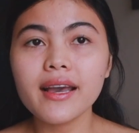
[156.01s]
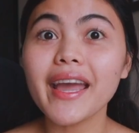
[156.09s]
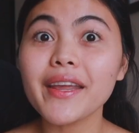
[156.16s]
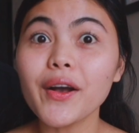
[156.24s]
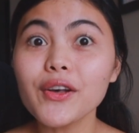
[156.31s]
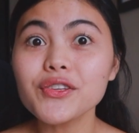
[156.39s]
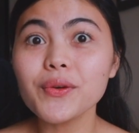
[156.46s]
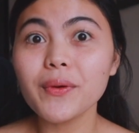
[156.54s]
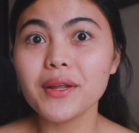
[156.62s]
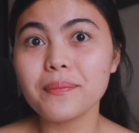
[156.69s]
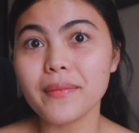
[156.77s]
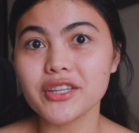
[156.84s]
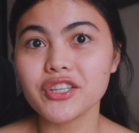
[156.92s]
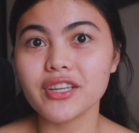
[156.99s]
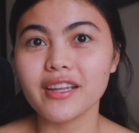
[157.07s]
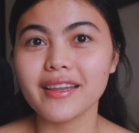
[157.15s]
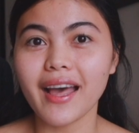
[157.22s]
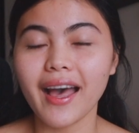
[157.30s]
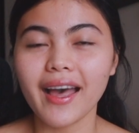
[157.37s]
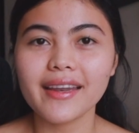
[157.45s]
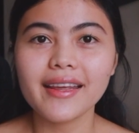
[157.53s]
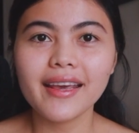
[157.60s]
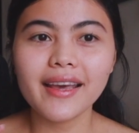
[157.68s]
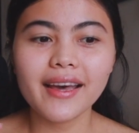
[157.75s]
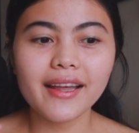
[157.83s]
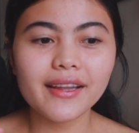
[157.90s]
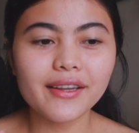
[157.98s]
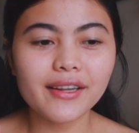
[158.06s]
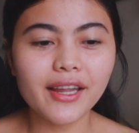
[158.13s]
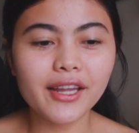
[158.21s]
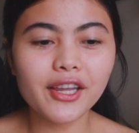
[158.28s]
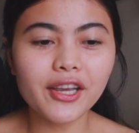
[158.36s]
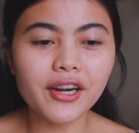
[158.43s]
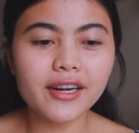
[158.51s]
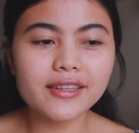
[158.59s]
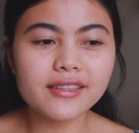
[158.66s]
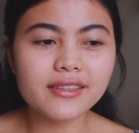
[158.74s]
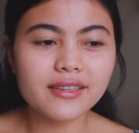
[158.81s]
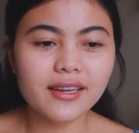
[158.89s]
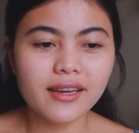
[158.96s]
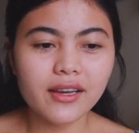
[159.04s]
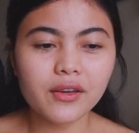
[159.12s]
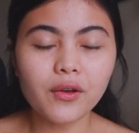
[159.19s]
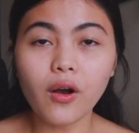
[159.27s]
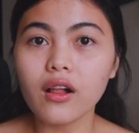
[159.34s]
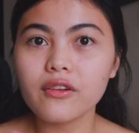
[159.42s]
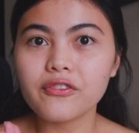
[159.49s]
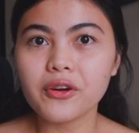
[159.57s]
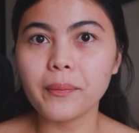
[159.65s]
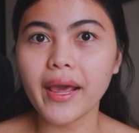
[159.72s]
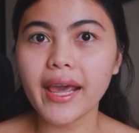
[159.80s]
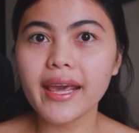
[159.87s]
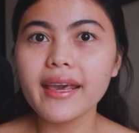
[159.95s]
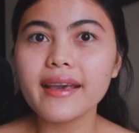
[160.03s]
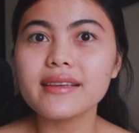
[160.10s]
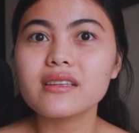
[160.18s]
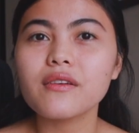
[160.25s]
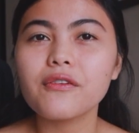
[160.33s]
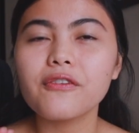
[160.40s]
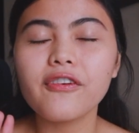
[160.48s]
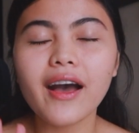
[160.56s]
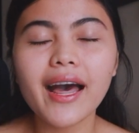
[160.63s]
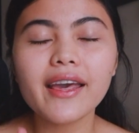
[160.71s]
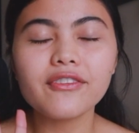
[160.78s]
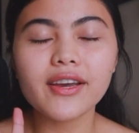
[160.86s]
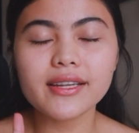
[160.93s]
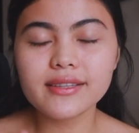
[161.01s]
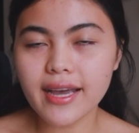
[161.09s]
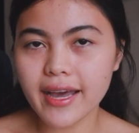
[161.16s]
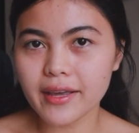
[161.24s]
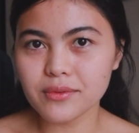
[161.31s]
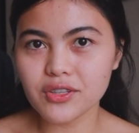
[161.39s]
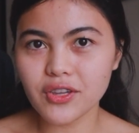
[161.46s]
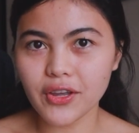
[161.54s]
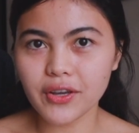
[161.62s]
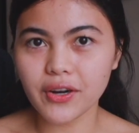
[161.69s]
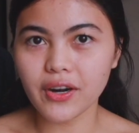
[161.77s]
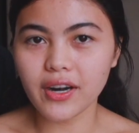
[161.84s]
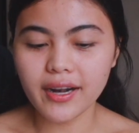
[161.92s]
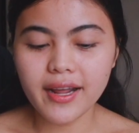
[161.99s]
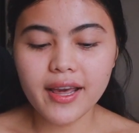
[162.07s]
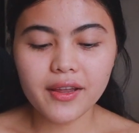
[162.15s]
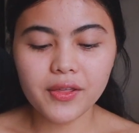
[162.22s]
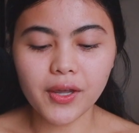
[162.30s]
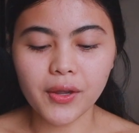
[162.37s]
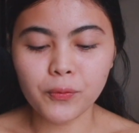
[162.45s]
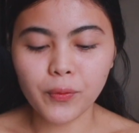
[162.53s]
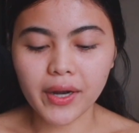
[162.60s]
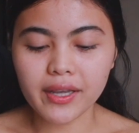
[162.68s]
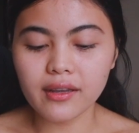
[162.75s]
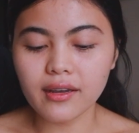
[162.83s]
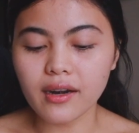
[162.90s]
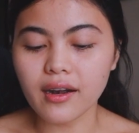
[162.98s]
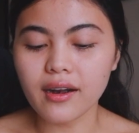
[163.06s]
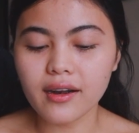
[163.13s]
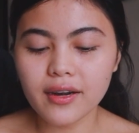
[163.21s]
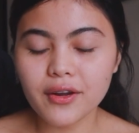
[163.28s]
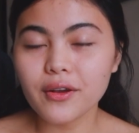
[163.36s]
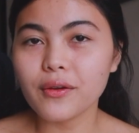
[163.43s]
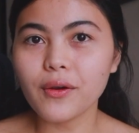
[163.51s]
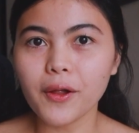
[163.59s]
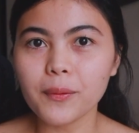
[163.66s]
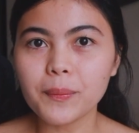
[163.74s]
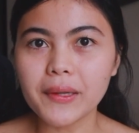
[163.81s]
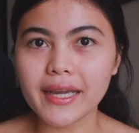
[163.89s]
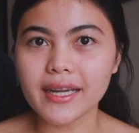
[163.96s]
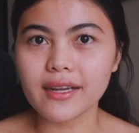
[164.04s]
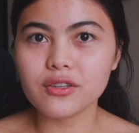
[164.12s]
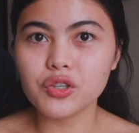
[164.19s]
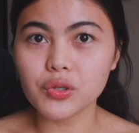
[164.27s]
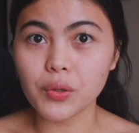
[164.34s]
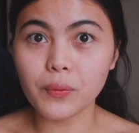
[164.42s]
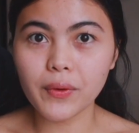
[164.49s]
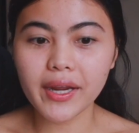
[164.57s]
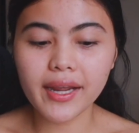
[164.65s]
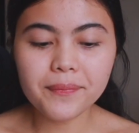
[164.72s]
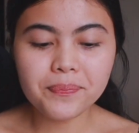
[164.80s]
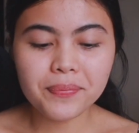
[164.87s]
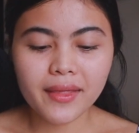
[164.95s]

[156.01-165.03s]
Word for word: I also want to mention that Linjer's gold vermeil is 5 times thicker than regular gold-plated jewelry,